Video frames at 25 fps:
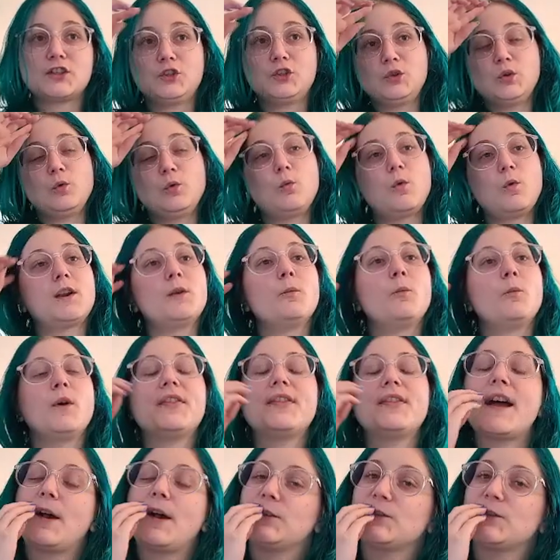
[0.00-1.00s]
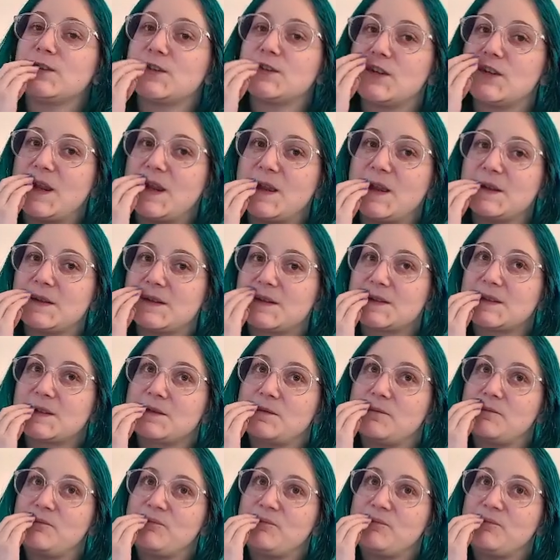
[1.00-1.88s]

to a 1 in 1,000 chance.